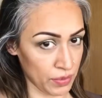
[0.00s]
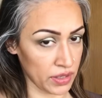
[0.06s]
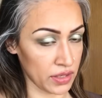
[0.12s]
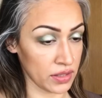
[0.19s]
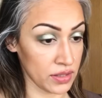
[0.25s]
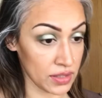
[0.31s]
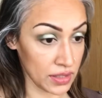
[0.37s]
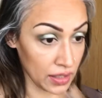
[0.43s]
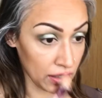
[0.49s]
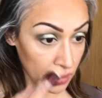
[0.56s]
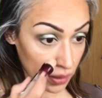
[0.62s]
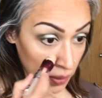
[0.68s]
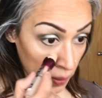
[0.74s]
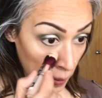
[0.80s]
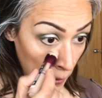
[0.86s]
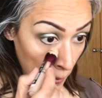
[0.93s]
concealer.
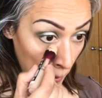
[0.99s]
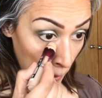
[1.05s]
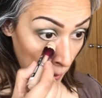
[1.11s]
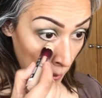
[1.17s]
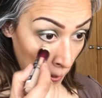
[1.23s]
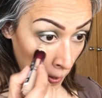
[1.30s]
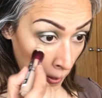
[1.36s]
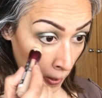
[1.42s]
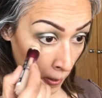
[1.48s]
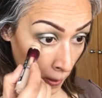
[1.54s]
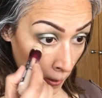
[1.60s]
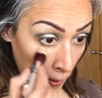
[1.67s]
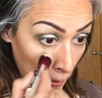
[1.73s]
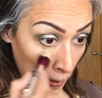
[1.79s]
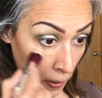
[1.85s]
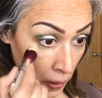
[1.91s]

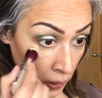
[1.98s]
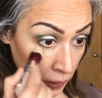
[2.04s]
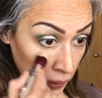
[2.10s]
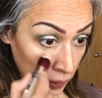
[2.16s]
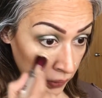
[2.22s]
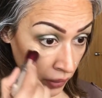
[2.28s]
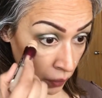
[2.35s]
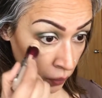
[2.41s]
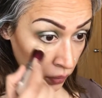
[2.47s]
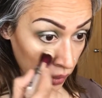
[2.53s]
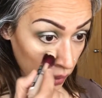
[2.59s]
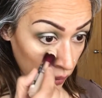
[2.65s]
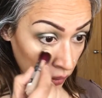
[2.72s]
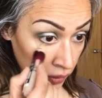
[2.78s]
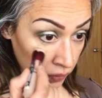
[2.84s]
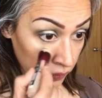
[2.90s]
So that will go
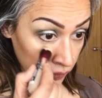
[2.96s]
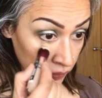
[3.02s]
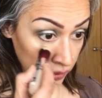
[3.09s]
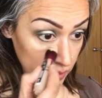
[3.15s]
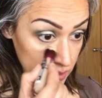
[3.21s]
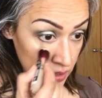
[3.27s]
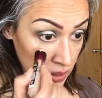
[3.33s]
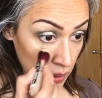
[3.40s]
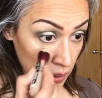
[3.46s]
over it.